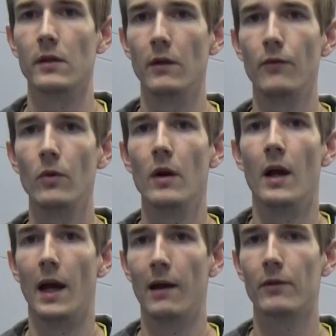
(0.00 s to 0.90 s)
If you
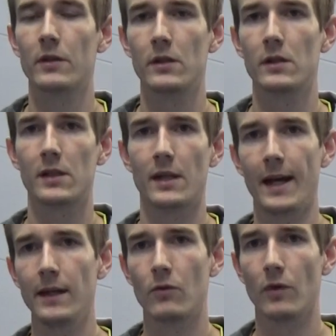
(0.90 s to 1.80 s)
have a
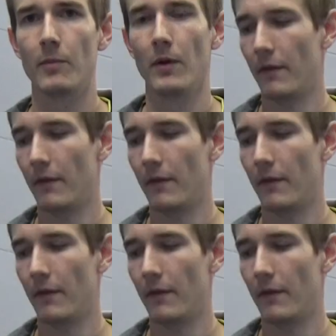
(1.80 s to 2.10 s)
tight grip,